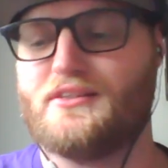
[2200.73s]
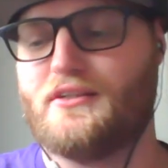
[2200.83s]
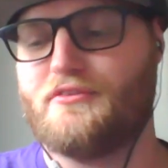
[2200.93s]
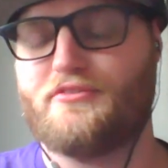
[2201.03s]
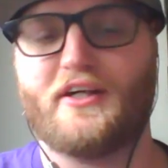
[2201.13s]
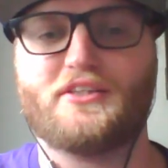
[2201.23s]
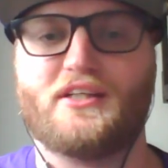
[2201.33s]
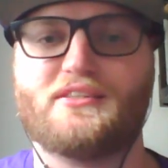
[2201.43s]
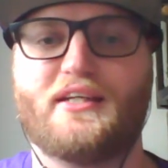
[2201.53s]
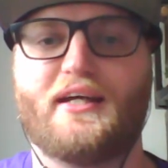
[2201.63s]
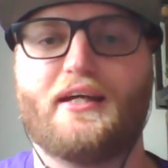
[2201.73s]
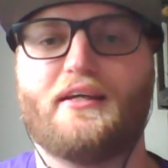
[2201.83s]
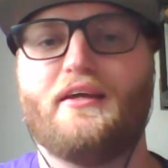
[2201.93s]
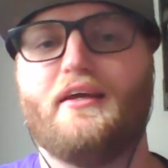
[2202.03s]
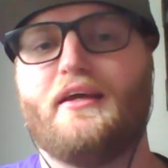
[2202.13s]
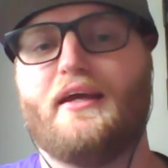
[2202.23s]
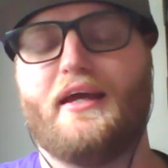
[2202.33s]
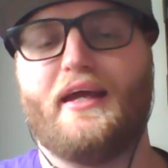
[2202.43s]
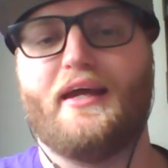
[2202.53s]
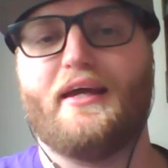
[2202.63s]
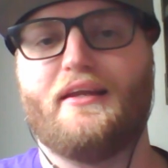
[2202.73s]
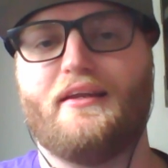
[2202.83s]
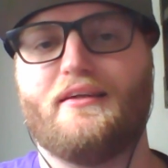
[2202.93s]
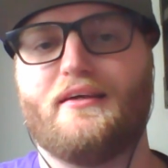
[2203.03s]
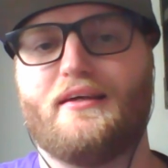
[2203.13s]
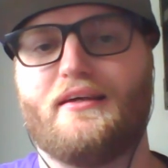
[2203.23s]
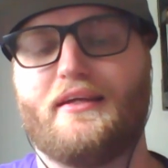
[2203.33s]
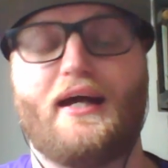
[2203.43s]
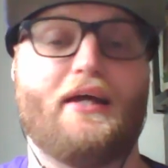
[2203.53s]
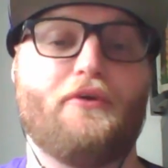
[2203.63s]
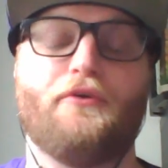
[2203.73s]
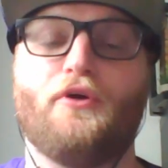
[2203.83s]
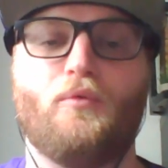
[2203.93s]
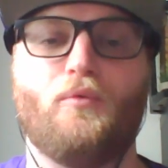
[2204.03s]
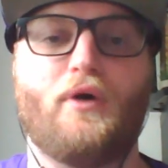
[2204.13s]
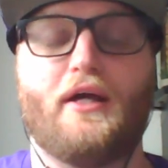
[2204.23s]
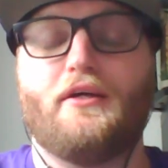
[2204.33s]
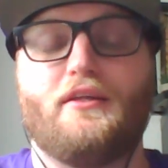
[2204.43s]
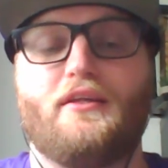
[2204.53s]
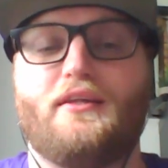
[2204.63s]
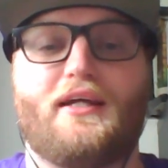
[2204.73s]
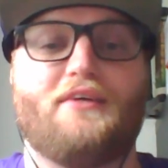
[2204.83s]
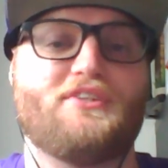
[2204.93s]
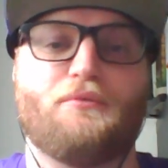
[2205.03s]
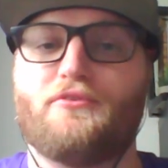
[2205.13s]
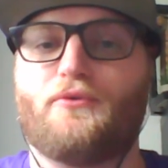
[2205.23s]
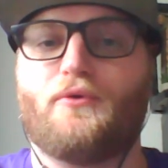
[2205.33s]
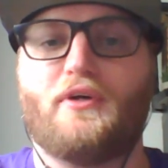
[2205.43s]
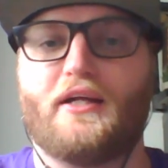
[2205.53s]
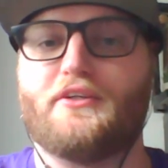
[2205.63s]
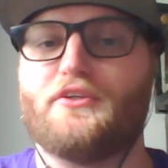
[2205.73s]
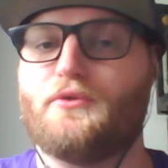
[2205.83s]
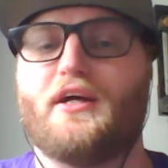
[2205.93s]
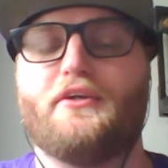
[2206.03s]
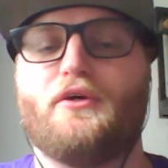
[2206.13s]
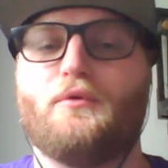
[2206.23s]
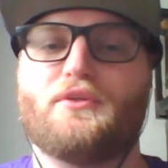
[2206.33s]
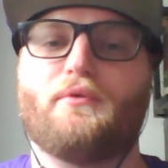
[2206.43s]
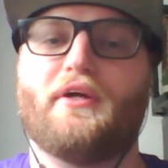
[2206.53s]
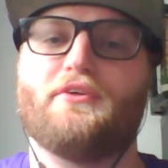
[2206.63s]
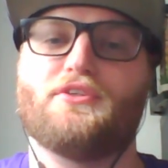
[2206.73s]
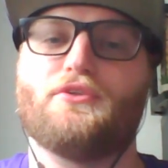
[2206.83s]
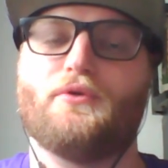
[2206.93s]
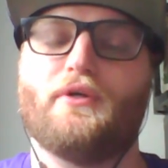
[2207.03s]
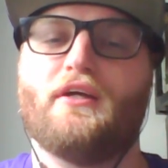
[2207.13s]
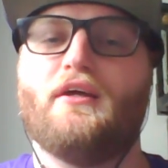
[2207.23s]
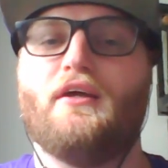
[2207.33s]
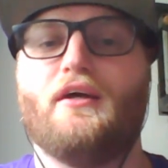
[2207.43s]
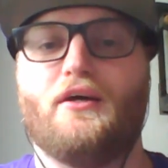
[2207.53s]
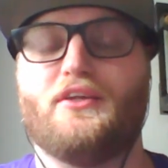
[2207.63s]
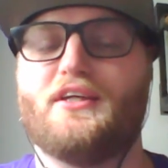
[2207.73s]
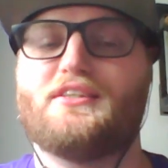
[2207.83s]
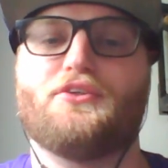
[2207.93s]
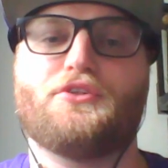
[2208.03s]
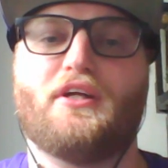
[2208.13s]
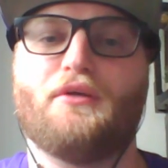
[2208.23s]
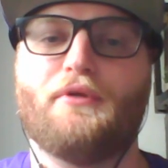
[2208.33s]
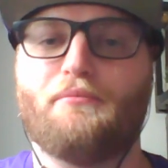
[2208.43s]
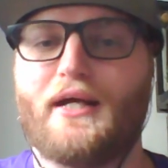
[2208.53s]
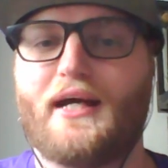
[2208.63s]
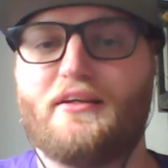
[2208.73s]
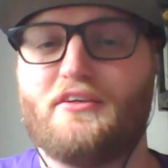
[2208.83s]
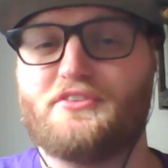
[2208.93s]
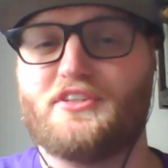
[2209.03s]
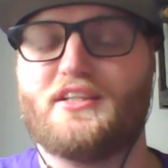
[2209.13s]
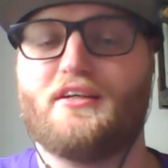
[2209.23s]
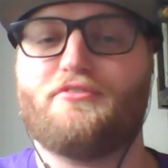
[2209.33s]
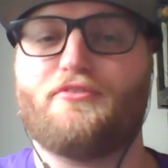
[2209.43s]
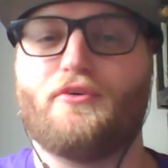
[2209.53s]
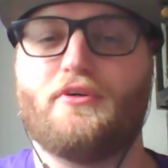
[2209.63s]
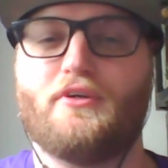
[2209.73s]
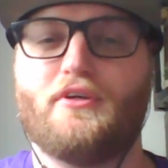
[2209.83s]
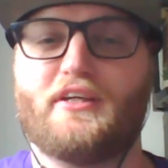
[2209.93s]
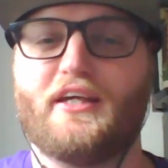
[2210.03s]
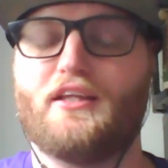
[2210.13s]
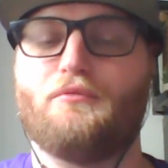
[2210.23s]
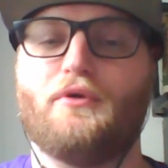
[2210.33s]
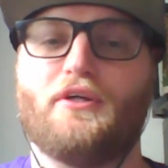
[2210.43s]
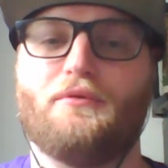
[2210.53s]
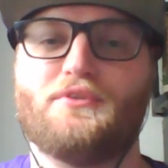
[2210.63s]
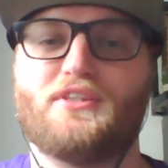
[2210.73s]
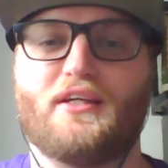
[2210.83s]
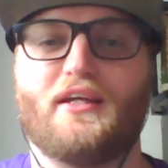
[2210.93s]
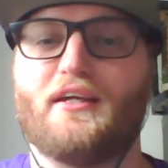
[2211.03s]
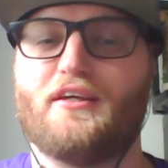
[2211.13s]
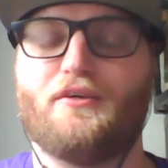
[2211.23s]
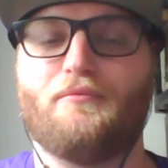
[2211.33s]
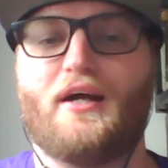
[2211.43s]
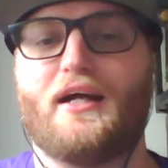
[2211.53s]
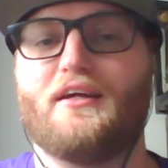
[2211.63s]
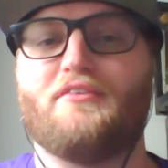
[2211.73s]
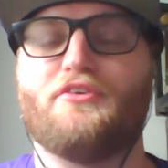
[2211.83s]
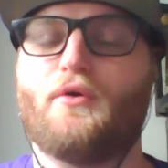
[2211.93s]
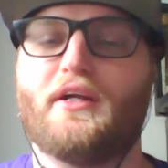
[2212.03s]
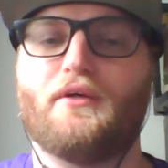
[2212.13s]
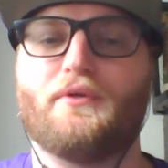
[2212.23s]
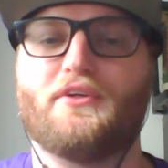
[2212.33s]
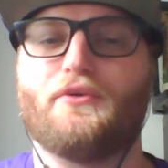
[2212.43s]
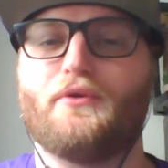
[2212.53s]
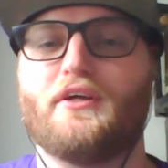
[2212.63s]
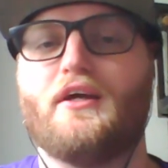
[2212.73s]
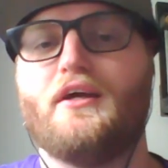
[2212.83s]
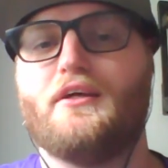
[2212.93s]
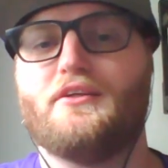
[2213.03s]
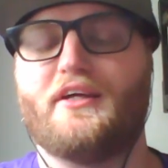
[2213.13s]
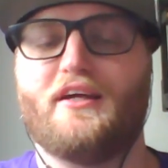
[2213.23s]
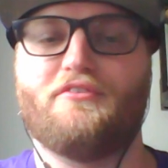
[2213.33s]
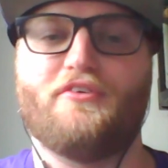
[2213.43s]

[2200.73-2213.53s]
franchise tag. And yeah, I don't know. Like I've said before, I do not know what the Raiders are doing. Unless they're trying to be bad enough to tank for Caleb Williams and get him, I have no idea what they're doing. They have